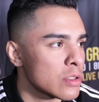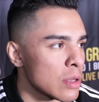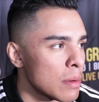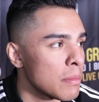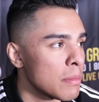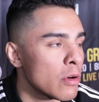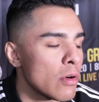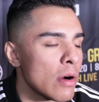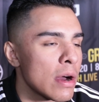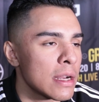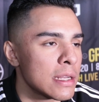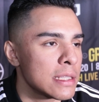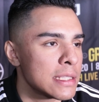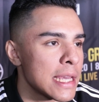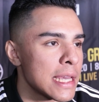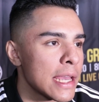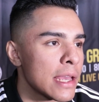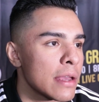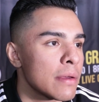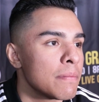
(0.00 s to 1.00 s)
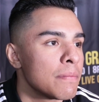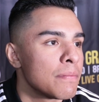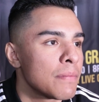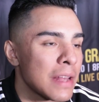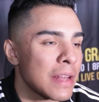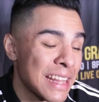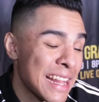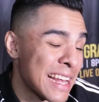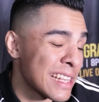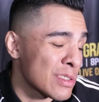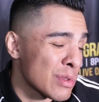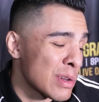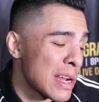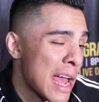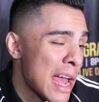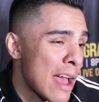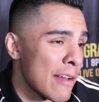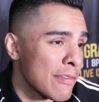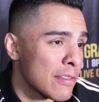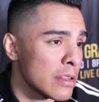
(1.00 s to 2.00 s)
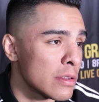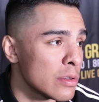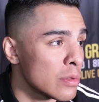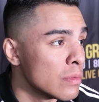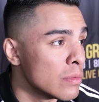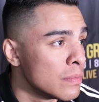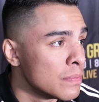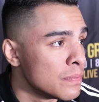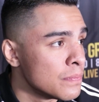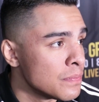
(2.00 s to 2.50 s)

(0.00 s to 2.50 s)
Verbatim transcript: So I'm gonna go out and take it, and that's what I have to do.